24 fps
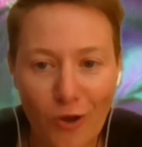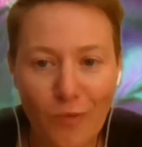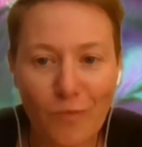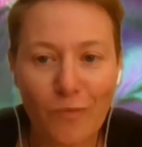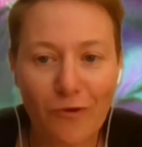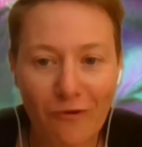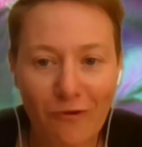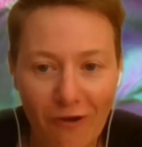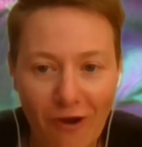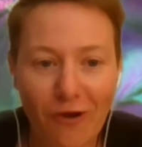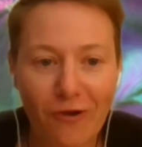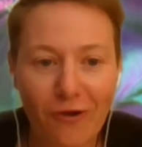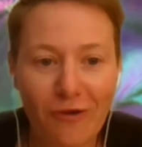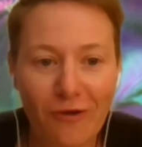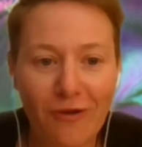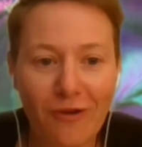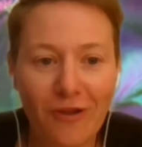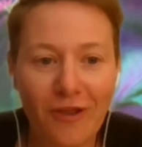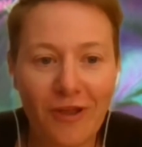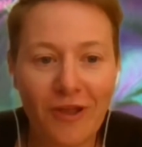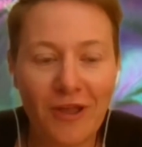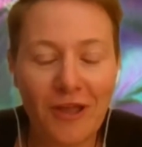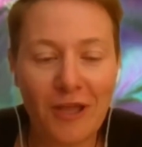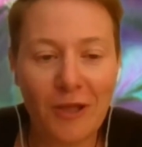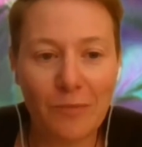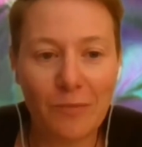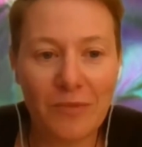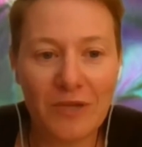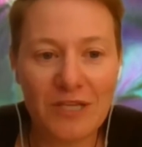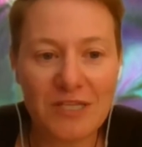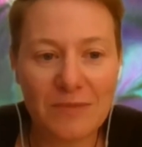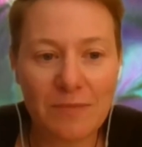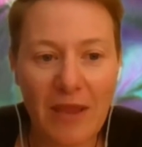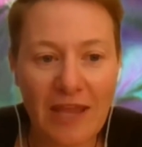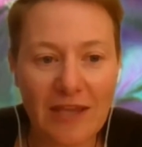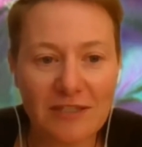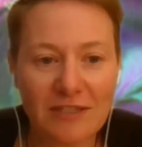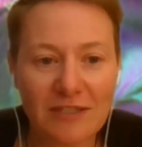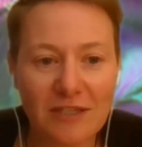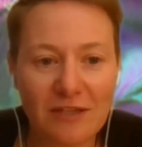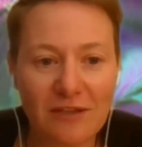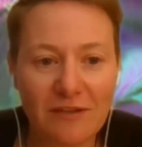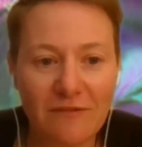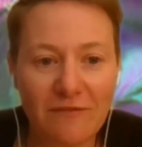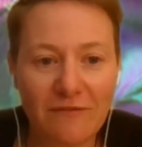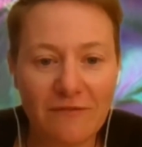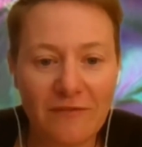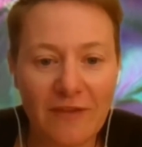grow
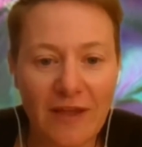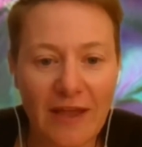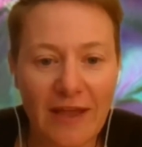perspective,